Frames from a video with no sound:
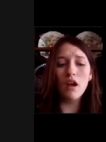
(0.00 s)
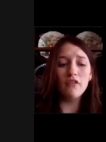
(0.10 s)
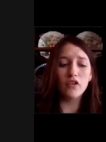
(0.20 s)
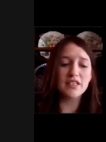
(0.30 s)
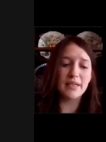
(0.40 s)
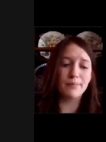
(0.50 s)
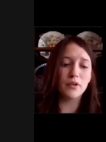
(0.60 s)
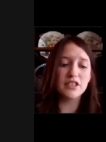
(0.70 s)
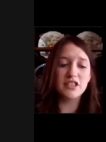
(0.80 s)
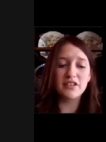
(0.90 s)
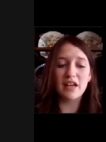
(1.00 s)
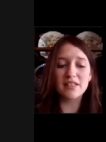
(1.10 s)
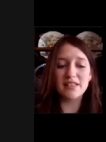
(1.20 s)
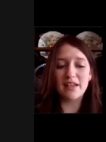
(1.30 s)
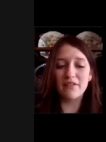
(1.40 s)
For example, in
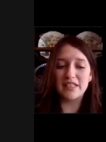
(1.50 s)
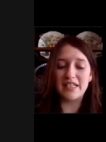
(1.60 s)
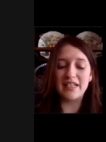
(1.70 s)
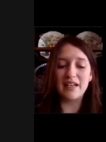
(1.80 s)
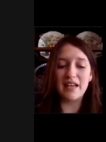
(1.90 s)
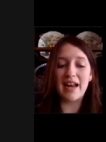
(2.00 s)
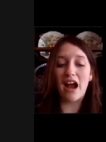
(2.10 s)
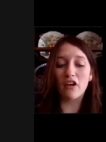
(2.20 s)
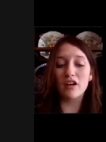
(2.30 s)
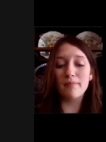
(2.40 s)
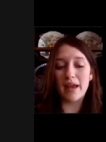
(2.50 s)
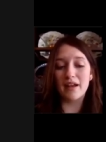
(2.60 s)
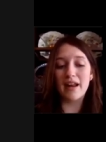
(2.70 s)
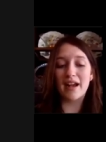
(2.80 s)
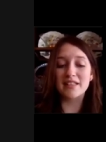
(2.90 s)
2017, an Akron
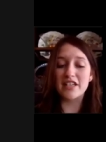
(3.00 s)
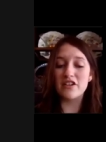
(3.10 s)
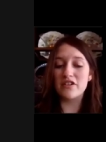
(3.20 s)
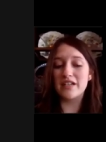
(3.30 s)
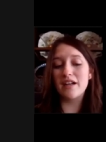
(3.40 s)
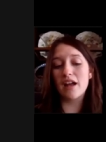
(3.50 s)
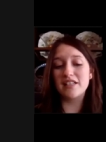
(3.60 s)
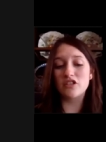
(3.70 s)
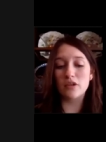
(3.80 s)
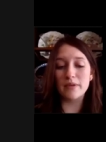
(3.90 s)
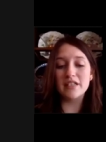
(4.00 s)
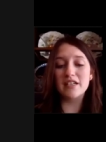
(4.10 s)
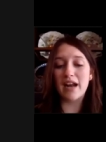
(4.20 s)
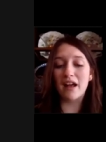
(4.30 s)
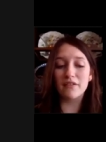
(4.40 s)
man executed a distributed
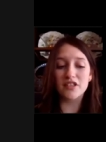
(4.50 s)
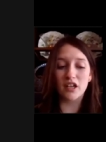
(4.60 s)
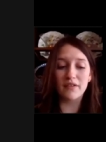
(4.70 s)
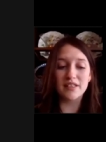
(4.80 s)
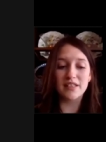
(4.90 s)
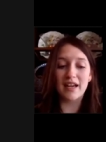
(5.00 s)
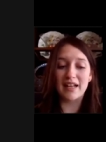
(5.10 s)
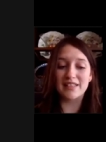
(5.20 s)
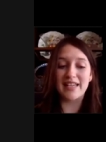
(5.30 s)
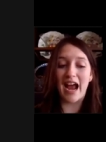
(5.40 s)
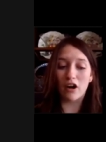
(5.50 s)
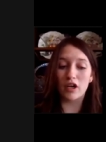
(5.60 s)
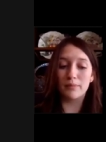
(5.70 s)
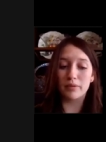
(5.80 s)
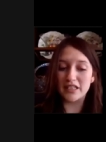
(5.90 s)
denial of service against the
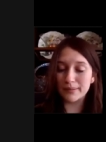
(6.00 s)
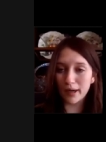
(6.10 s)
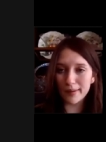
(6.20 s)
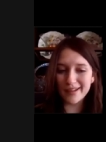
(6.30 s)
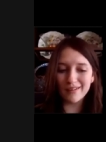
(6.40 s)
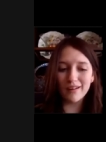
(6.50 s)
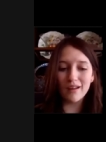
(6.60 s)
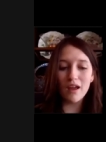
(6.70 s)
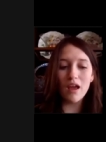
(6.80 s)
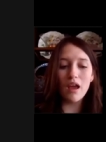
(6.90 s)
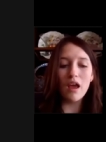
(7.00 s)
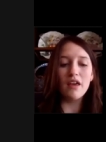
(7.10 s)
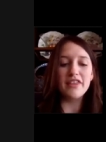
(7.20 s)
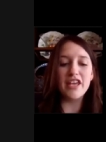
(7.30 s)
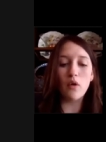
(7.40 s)
Akron Police Department,
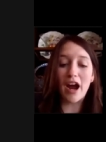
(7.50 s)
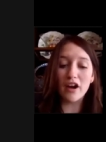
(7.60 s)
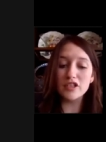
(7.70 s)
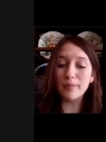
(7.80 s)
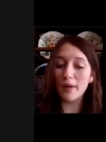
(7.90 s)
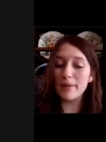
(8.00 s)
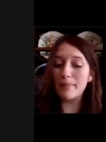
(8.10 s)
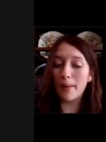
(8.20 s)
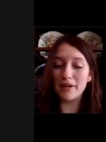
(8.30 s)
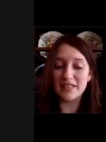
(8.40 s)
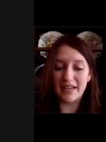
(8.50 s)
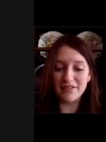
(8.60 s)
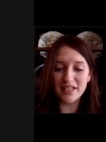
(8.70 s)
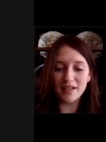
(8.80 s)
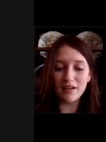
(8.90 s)
the Ohio Department of Public
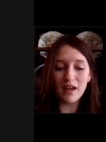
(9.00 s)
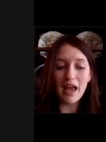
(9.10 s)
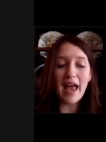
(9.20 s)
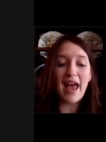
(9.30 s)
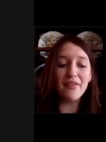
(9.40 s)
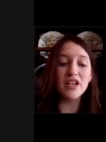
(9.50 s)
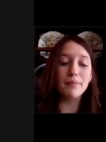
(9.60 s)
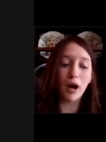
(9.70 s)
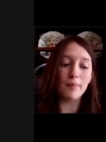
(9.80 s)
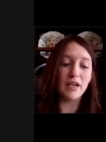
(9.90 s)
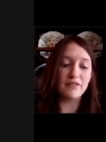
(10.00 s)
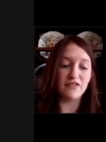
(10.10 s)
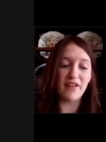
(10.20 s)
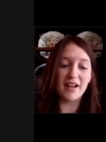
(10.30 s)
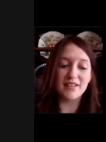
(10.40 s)
Safety, and the Department of
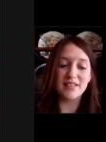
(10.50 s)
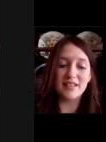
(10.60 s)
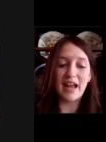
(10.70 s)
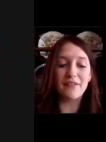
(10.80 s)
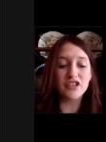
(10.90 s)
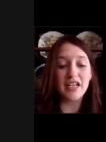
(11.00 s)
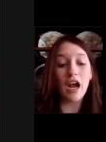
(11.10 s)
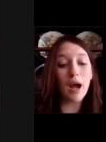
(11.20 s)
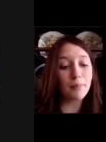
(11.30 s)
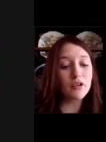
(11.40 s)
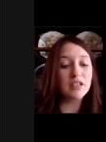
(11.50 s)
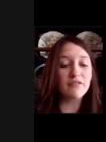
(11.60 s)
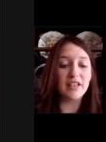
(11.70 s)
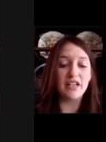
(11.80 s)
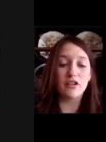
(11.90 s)
Defense after he uploaded a
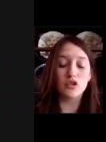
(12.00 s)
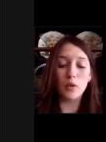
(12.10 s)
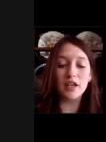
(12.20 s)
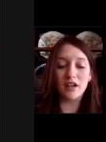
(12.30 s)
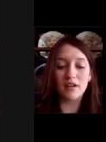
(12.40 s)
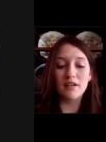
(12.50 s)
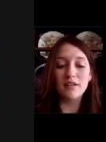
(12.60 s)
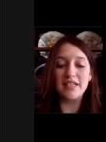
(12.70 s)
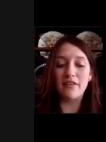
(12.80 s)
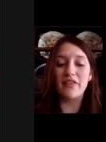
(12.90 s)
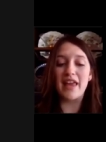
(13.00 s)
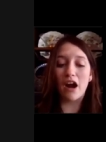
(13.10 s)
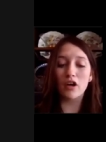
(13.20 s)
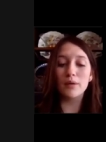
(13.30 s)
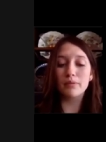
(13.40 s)
video to Twitter saying that the
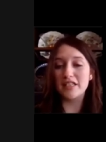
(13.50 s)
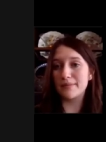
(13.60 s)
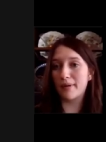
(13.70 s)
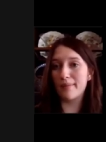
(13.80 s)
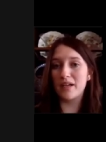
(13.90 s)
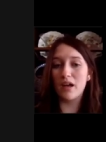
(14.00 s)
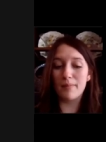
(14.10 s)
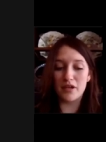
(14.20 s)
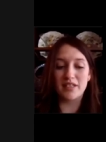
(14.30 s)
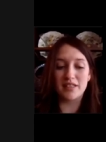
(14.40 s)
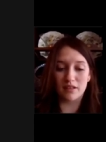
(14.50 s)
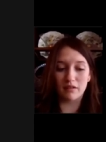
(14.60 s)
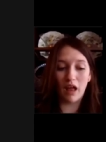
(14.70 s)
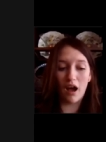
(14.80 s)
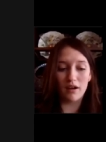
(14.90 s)
Akron Police Department abuses the
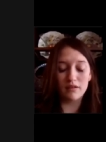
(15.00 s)
law.